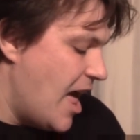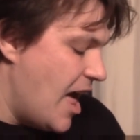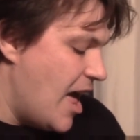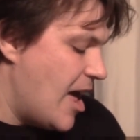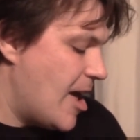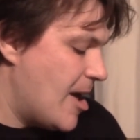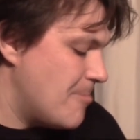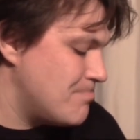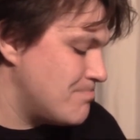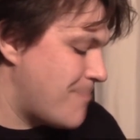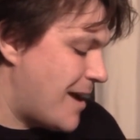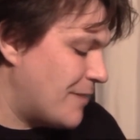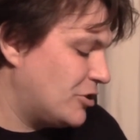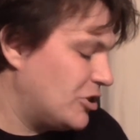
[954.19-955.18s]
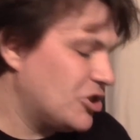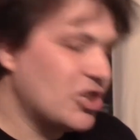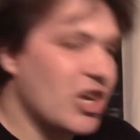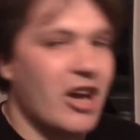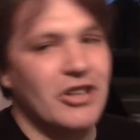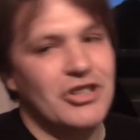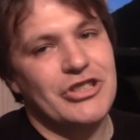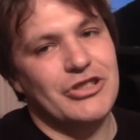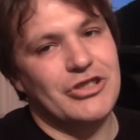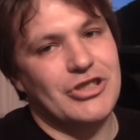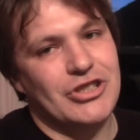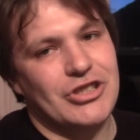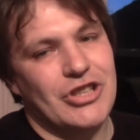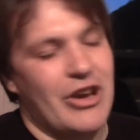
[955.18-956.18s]
Mounted
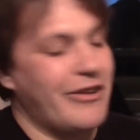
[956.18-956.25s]
sergeants